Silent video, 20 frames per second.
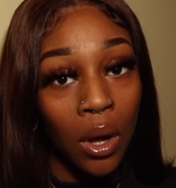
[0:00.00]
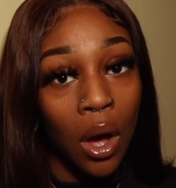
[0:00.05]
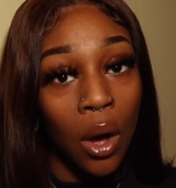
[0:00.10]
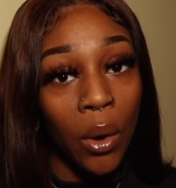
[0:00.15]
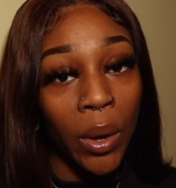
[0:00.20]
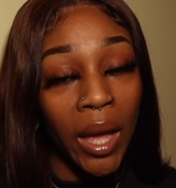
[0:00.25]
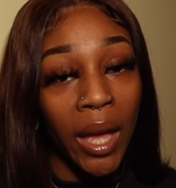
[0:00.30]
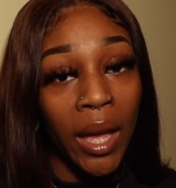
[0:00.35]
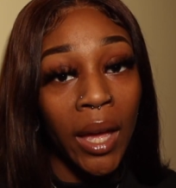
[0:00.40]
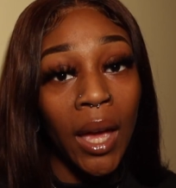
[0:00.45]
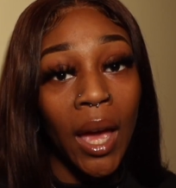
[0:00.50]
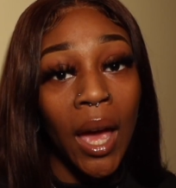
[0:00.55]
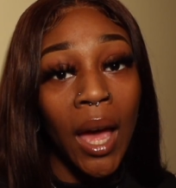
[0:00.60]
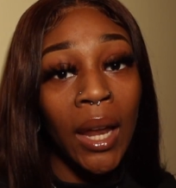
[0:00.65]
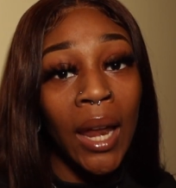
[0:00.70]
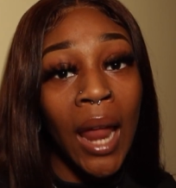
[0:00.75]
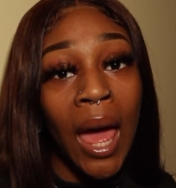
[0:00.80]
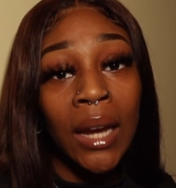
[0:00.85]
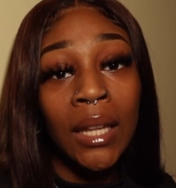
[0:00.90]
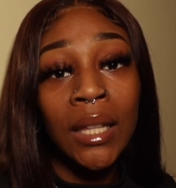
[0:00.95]
Okay, a
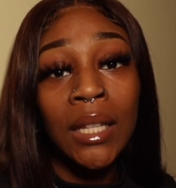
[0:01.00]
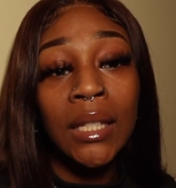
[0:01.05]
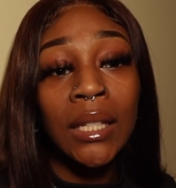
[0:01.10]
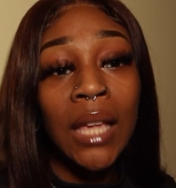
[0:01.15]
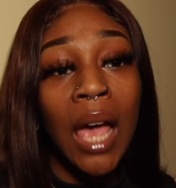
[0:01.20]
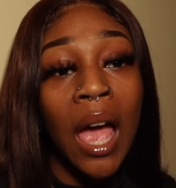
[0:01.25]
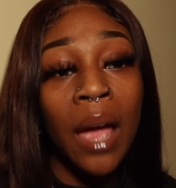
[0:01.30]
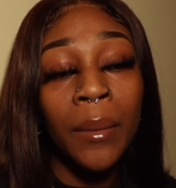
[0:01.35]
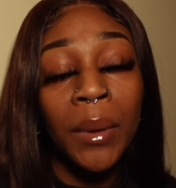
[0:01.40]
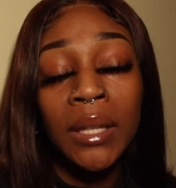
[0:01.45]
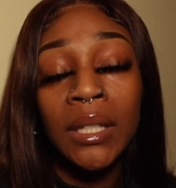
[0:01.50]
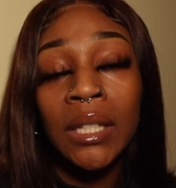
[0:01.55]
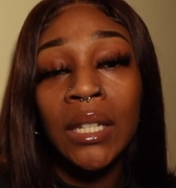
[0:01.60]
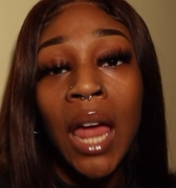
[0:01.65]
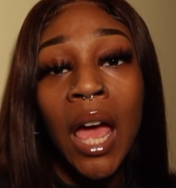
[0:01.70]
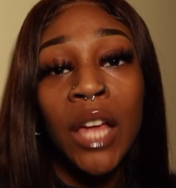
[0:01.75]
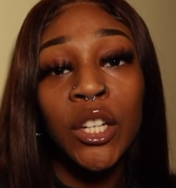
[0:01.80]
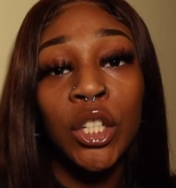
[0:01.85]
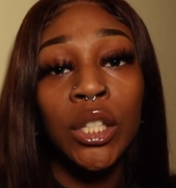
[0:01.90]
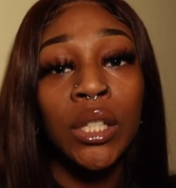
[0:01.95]
lot of the time, it's
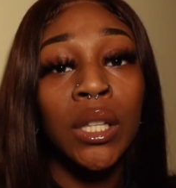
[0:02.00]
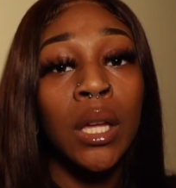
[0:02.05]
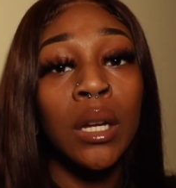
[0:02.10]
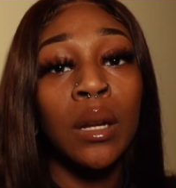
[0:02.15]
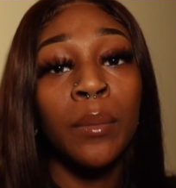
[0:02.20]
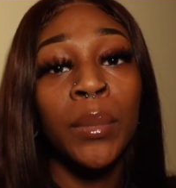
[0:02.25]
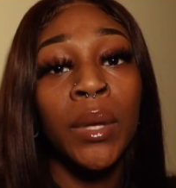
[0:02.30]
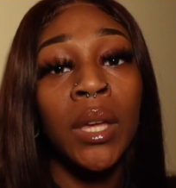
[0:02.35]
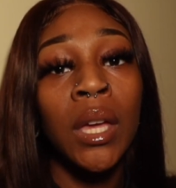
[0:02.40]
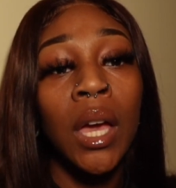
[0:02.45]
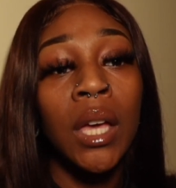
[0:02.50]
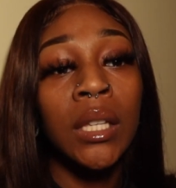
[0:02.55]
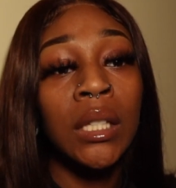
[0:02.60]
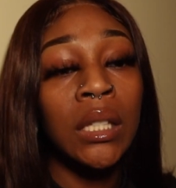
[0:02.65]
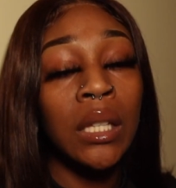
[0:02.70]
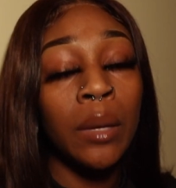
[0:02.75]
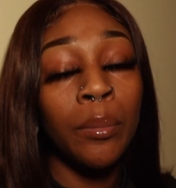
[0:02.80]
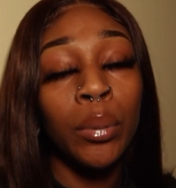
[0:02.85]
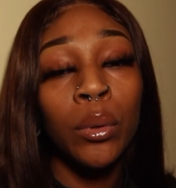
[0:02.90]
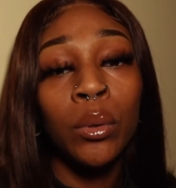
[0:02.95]
not just going to be a
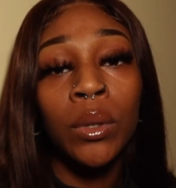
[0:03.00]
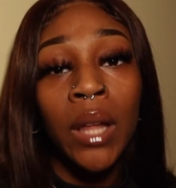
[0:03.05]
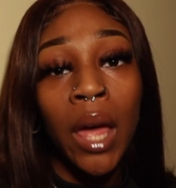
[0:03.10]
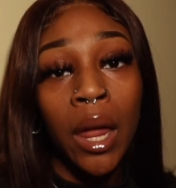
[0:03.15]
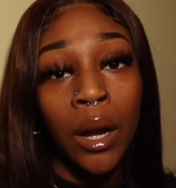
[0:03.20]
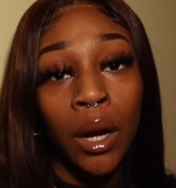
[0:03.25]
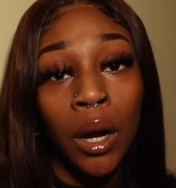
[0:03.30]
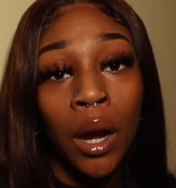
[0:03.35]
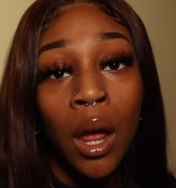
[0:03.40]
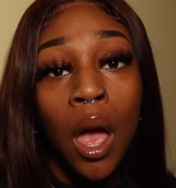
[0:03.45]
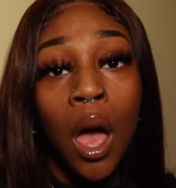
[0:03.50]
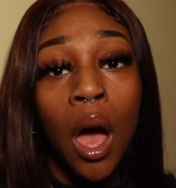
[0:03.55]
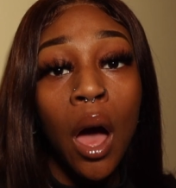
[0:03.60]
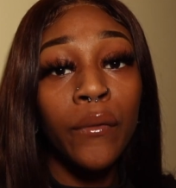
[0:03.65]
simple letter